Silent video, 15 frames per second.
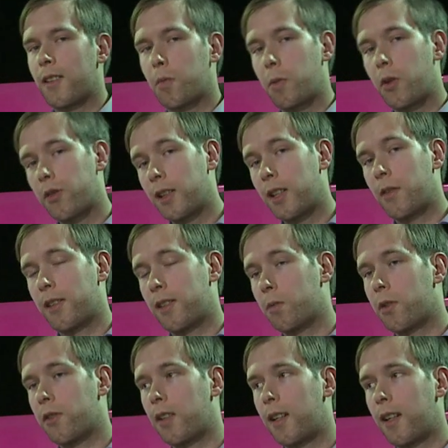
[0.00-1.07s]
as positive as
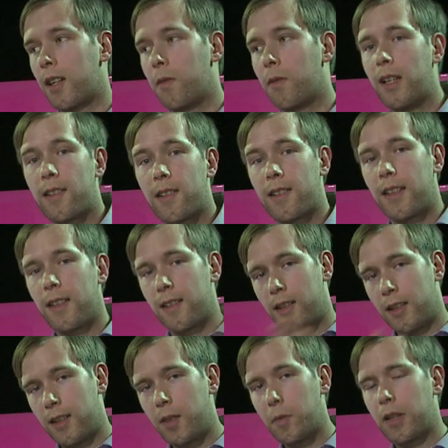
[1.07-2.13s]
it was negative, let's
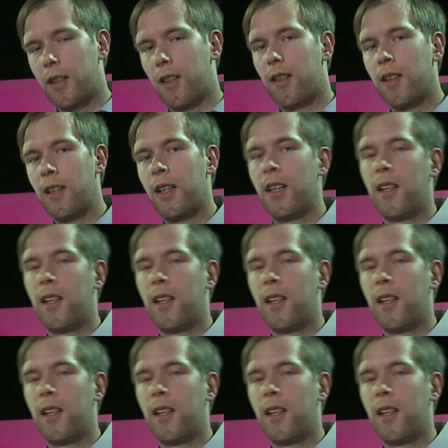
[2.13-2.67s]
take in the middle.